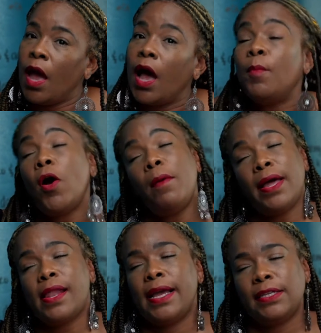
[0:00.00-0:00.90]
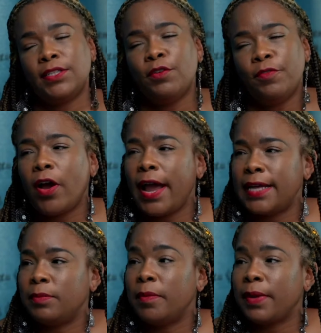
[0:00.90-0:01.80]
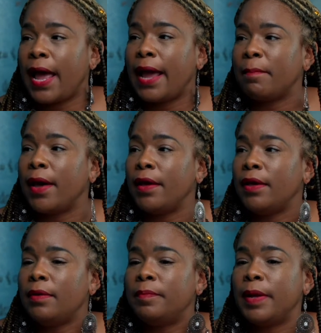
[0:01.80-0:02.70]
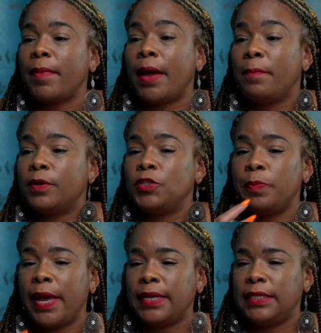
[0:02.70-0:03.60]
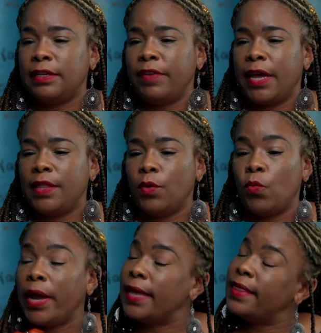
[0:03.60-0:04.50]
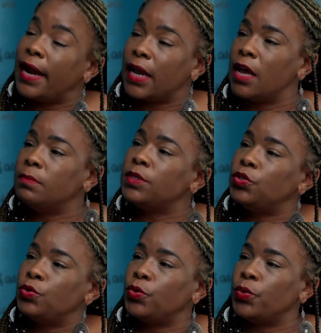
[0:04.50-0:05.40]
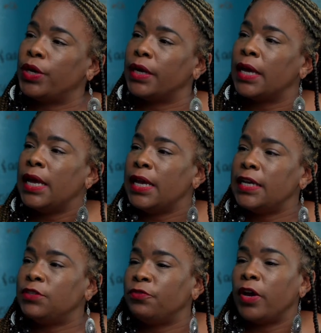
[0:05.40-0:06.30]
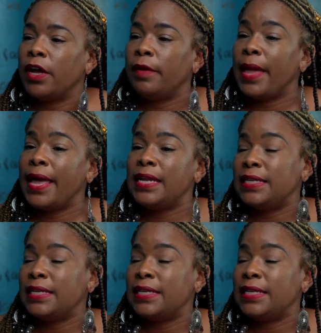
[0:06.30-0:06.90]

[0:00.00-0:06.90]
All my clients so far has been black. But my perspective and the way that I come to doula work is from an